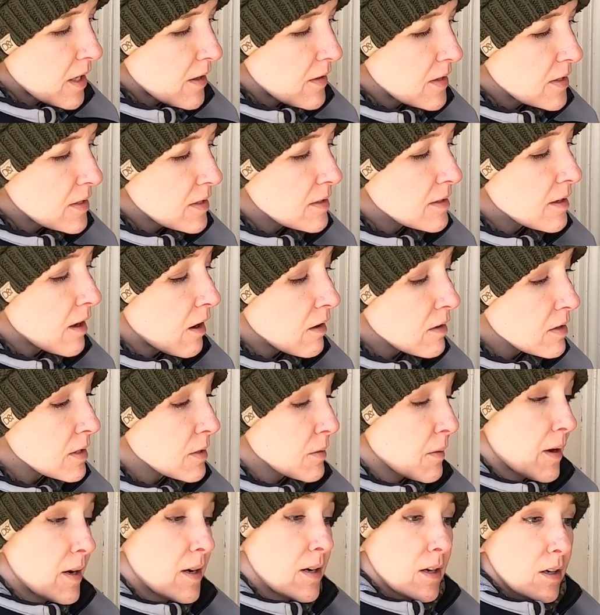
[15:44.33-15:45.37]
And this is
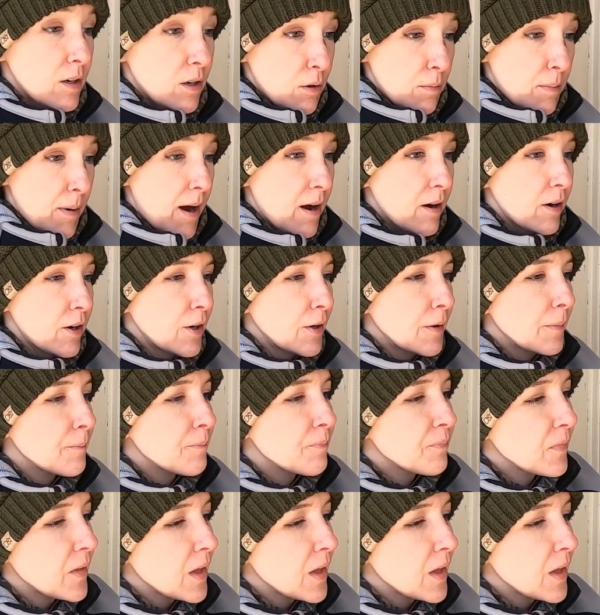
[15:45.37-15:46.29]
also a Knickerbocker.